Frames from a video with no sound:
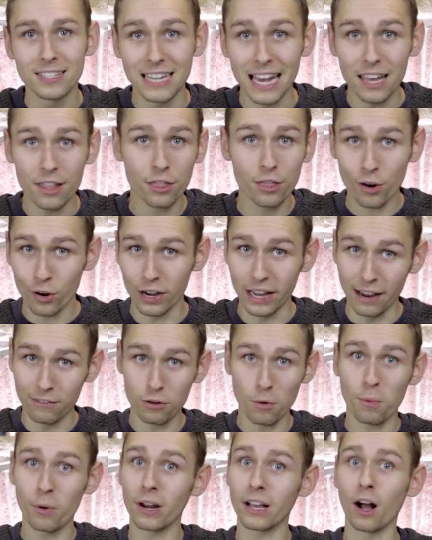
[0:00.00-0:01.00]
day 30,
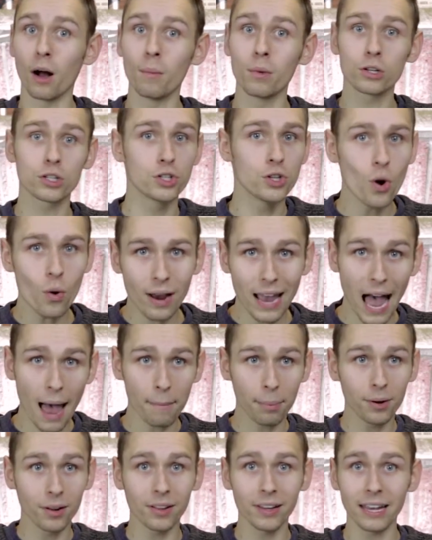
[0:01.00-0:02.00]
after putting almost no
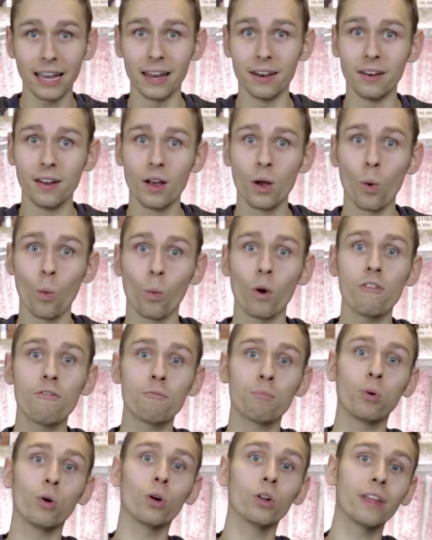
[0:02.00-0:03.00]
capital in,
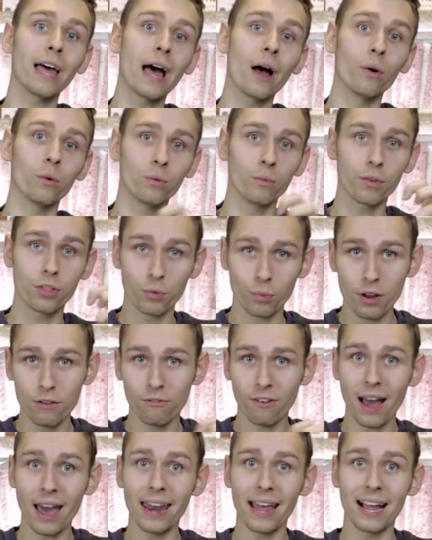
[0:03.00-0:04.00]
We've pulled out with a
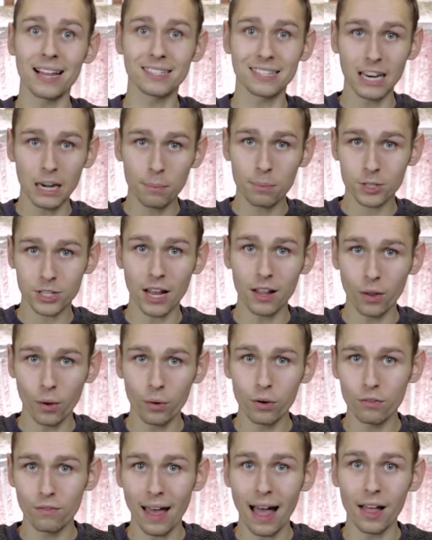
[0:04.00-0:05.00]
refinance, 80%
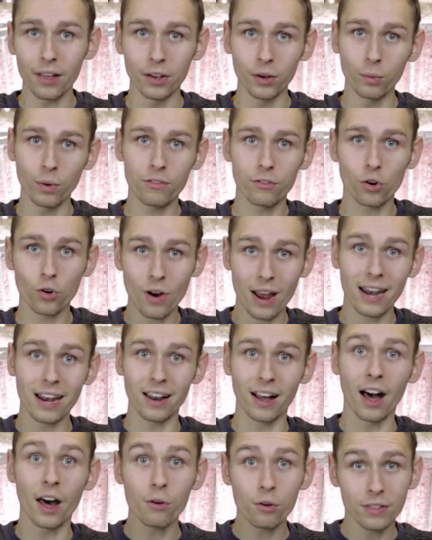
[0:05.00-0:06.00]
loan to value. We've
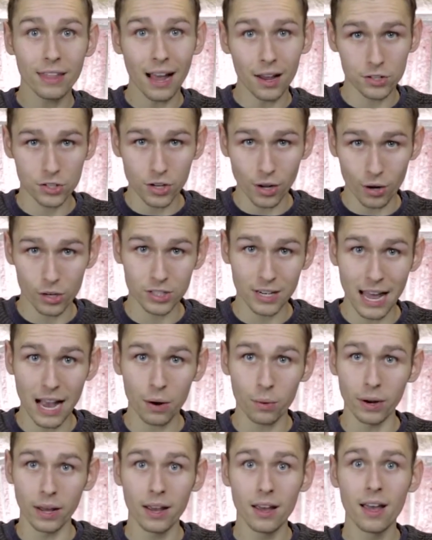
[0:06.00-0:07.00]
created $100,000 in
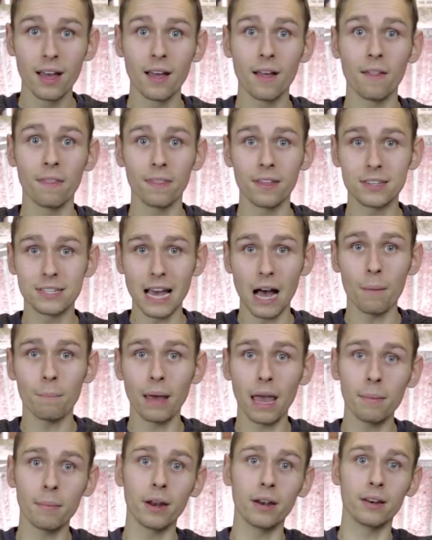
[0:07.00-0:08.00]
equity. The down
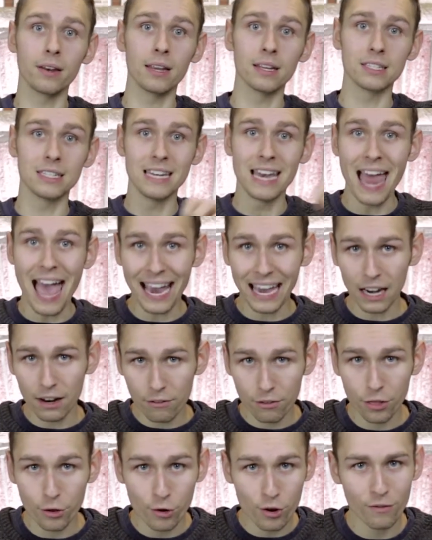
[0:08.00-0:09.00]
payment is
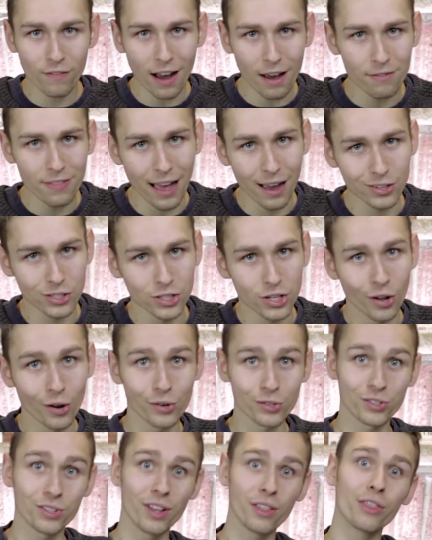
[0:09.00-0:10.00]
negative $35,000
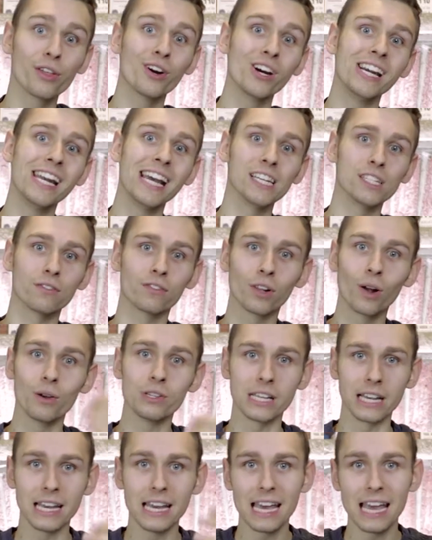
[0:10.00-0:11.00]
within 30 days of
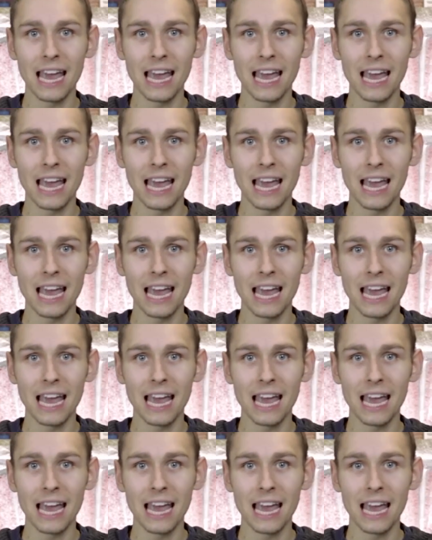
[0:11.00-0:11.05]
closing.